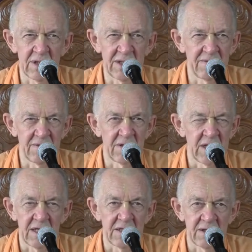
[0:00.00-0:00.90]
and
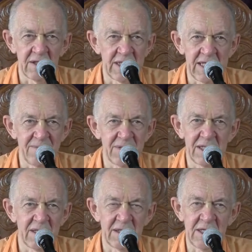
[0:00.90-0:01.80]
the
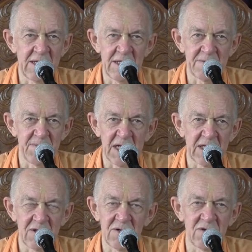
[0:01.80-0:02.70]
demon, the, this
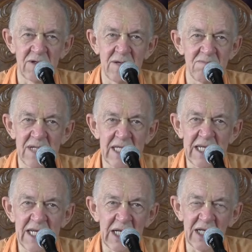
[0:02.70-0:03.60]
Bakasura
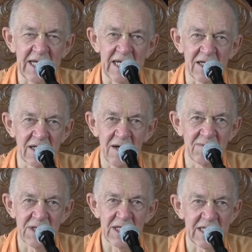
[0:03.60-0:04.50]
immediately
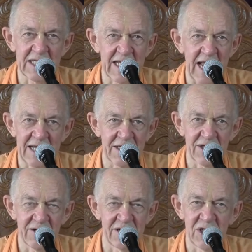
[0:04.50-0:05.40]
comes and
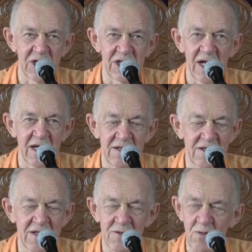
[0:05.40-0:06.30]
attacks Krishna
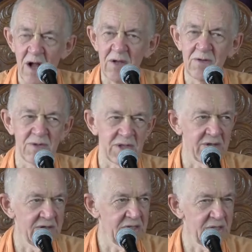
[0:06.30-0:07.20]
and swallows
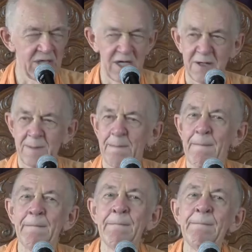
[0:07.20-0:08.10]
Krishna.
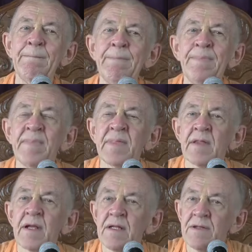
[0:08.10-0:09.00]

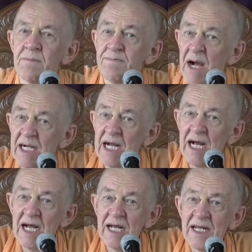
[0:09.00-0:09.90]
So
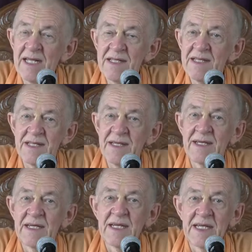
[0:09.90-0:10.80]
Baka is,
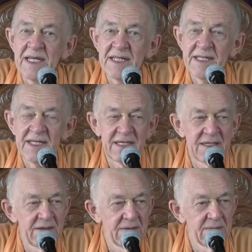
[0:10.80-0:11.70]
he's
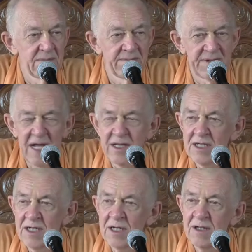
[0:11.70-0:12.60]
a
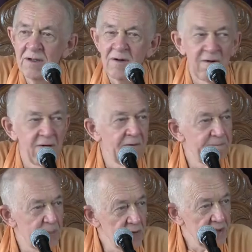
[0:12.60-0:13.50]
brother
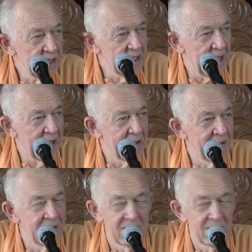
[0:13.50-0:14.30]
of Putana.